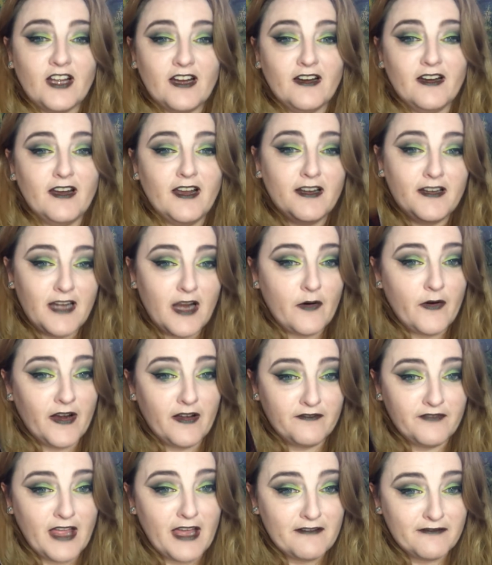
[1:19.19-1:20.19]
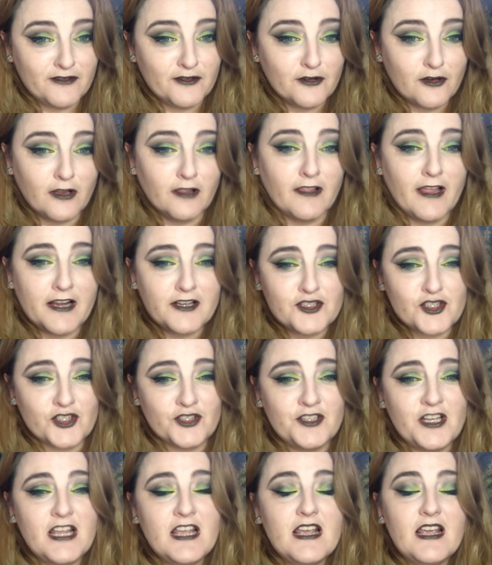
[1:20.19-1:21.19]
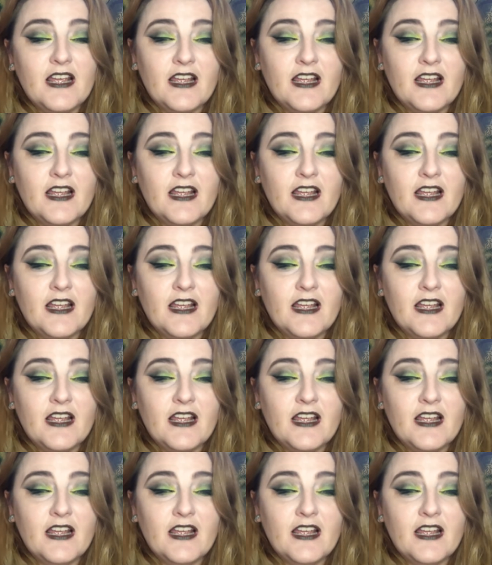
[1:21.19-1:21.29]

I now have that full collection.